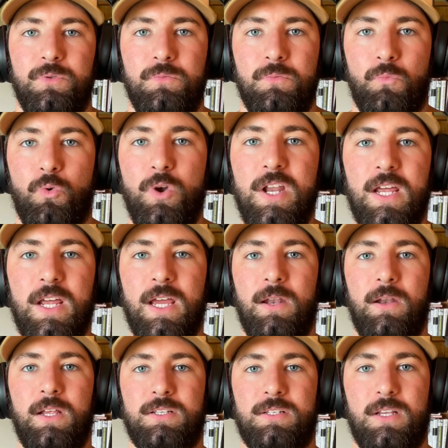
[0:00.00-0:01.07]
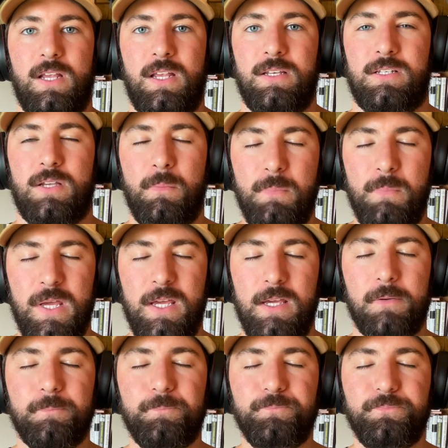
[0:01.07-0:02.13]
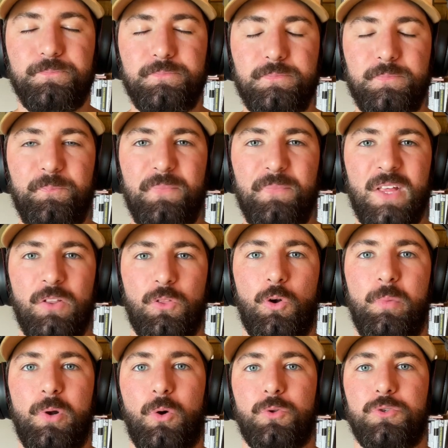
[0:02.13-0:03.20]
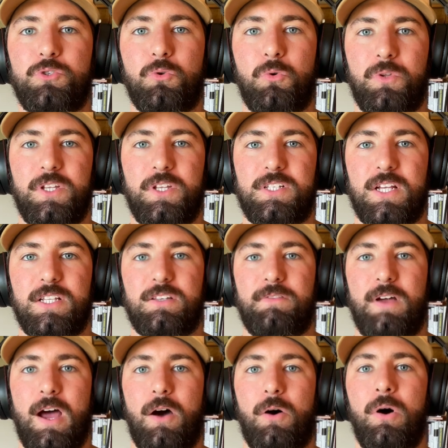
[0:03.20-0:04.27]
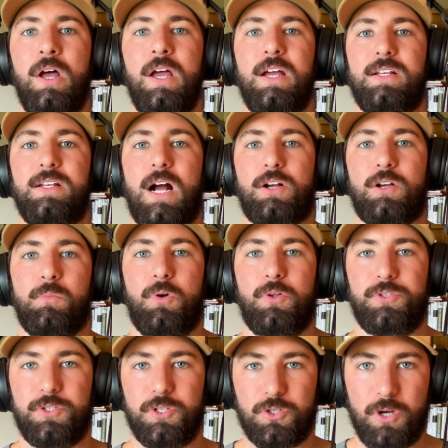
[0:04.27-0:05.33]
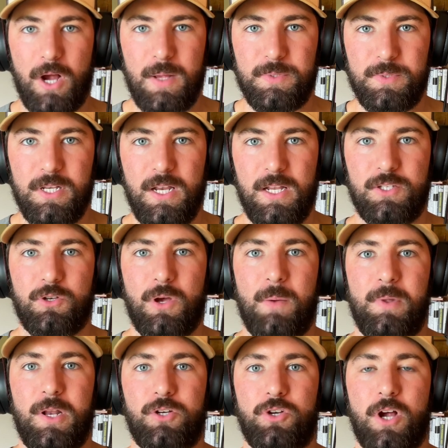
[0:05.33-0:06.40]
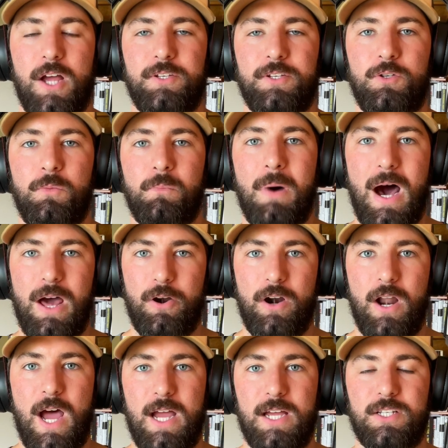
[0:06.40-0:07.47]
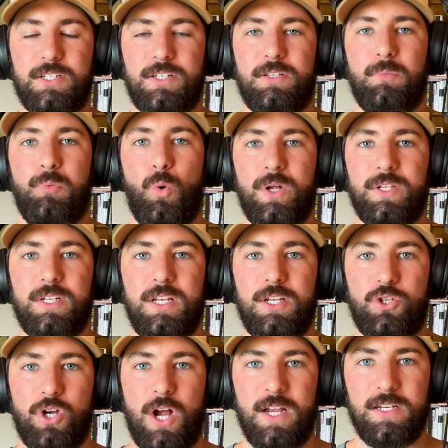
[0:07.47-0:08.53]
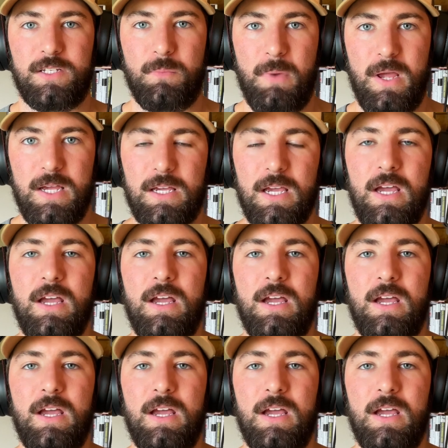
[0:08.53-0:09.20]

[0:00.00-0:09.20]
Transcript: Reading it is, to me, a little bit old school in the sense of how Dr. Maltz describes it, and so I'm going to try to modernize the points that he's trying to make.